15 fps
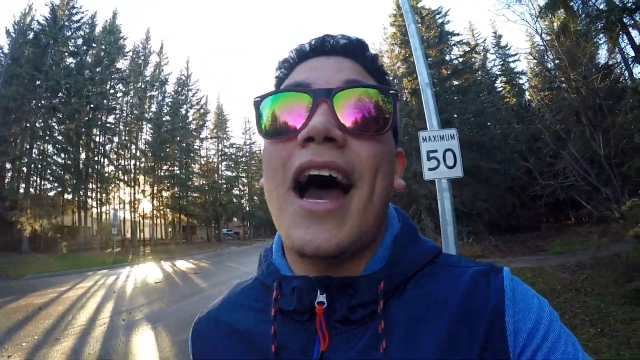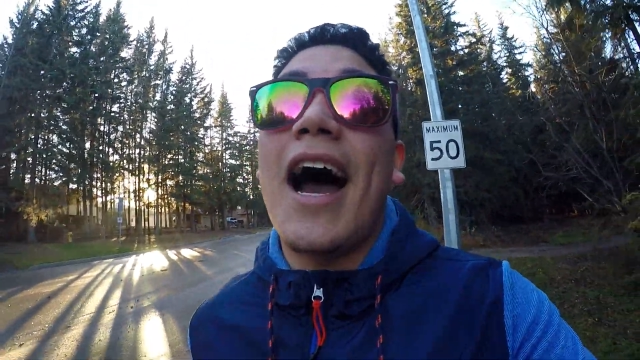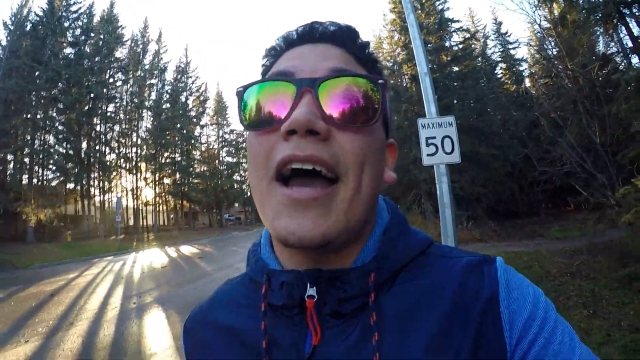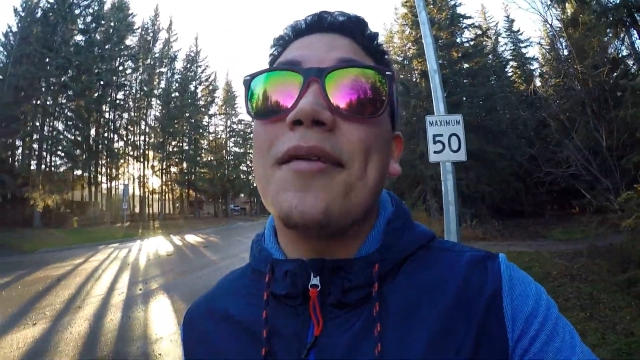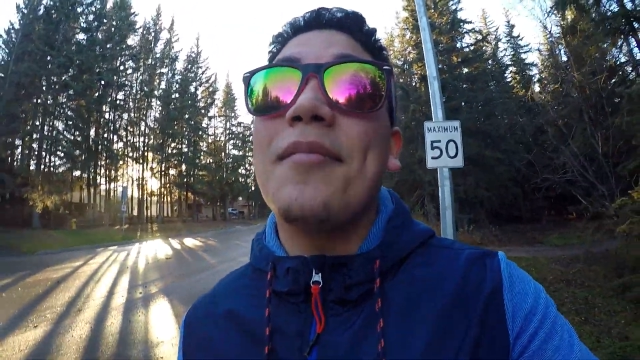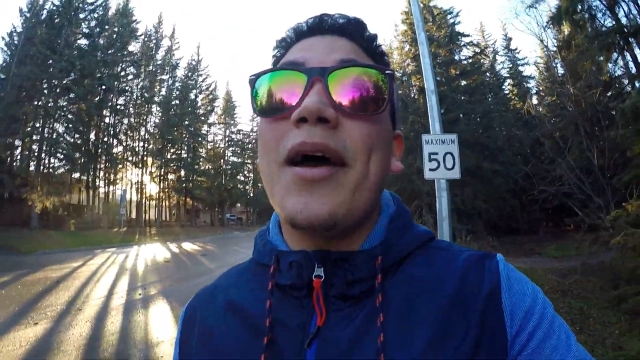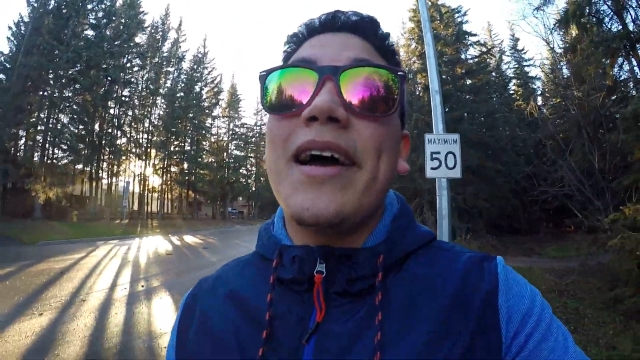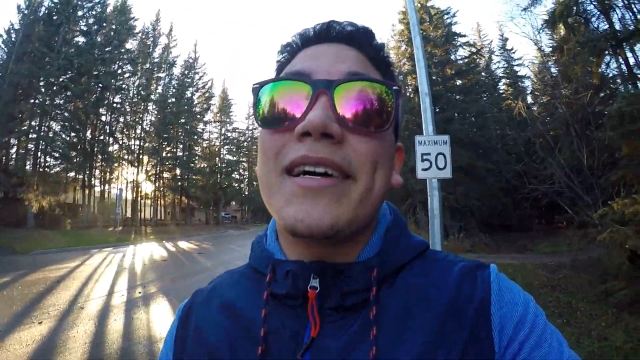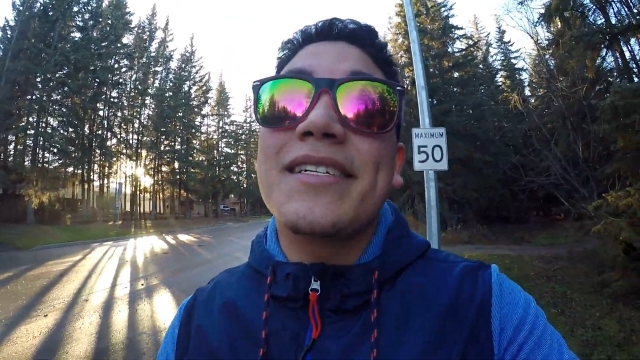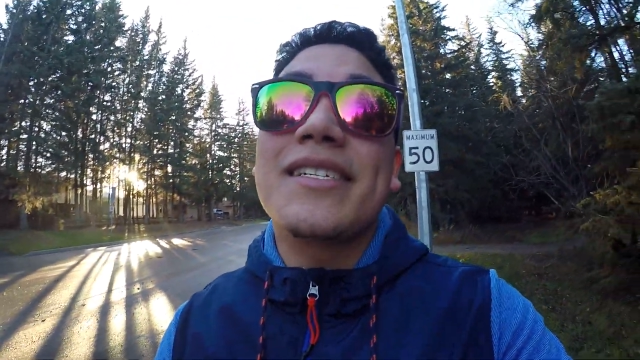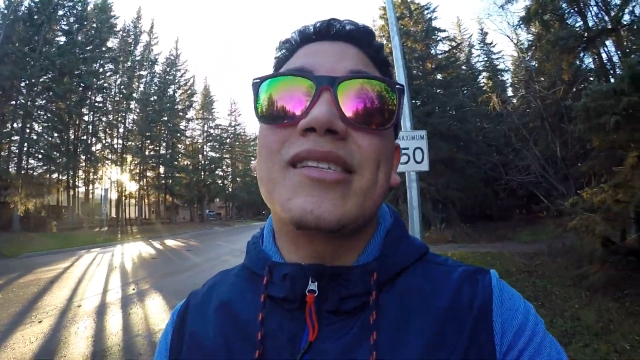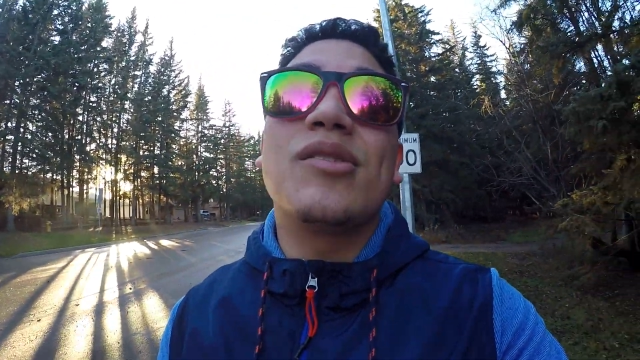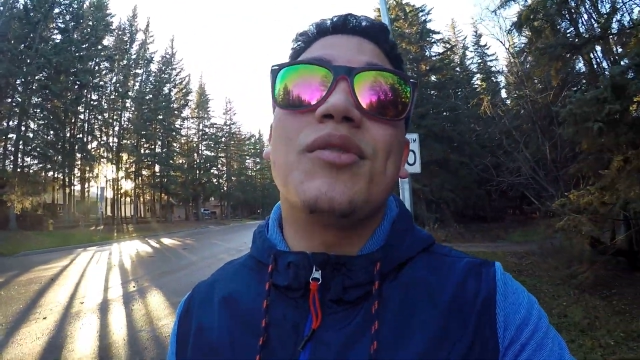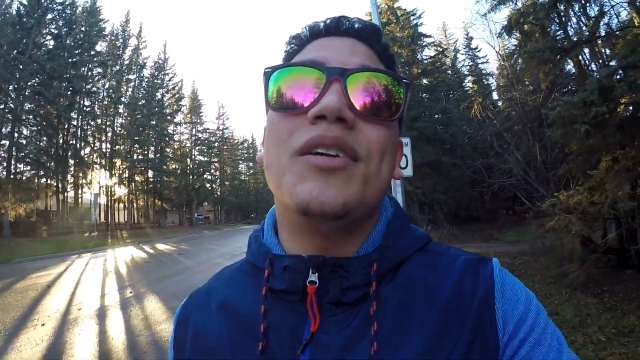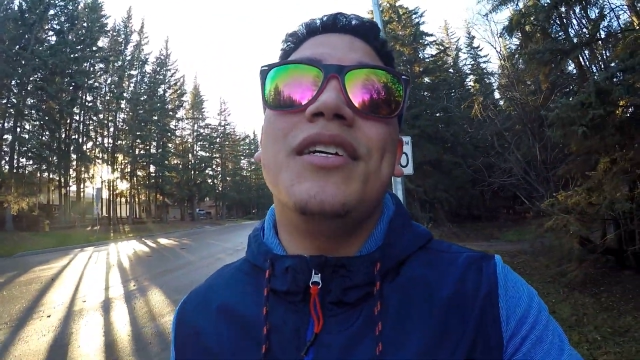
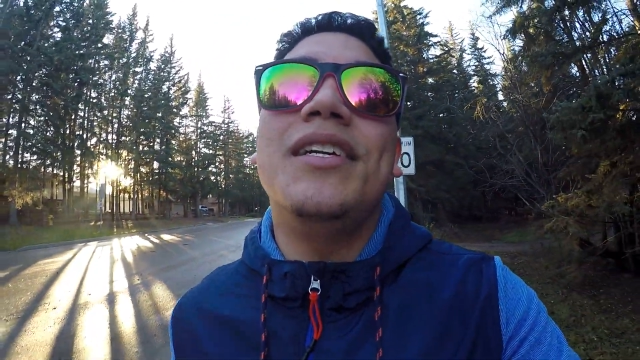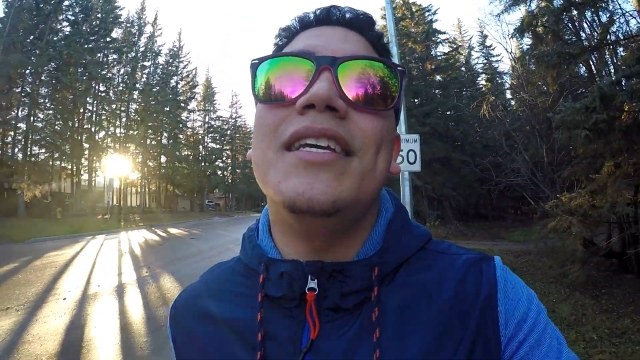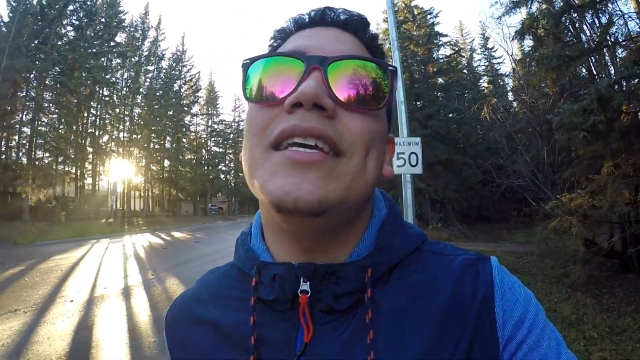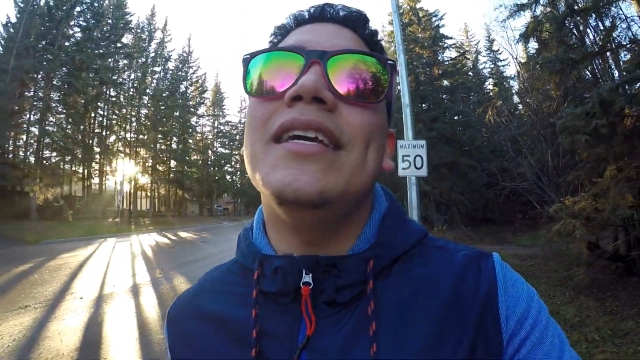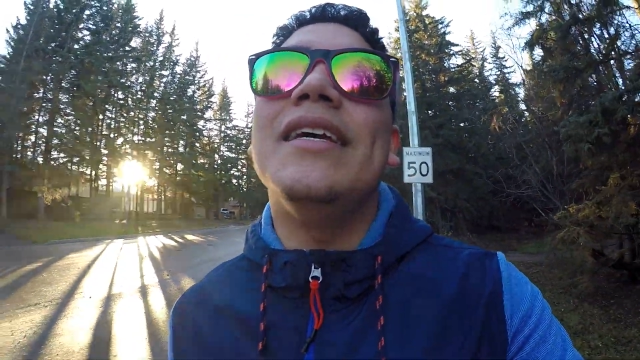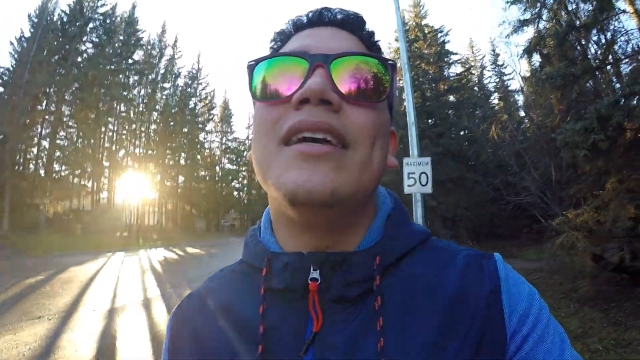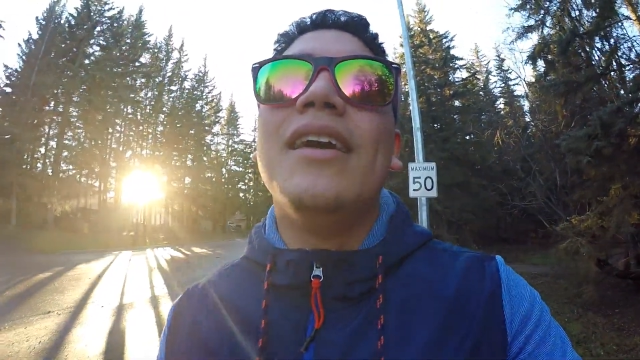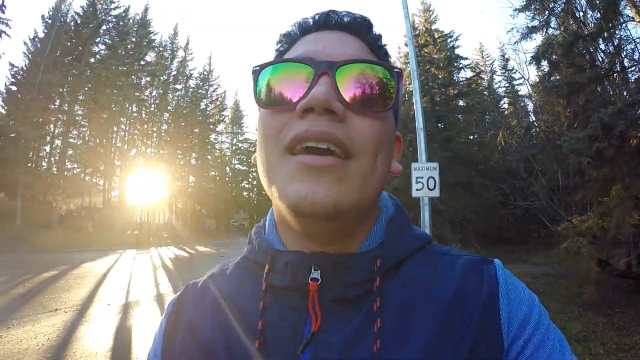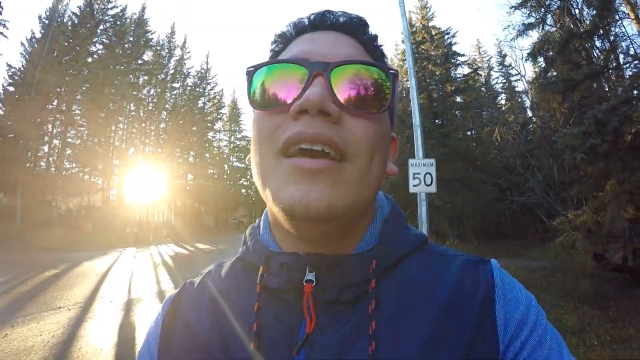IMAX 3D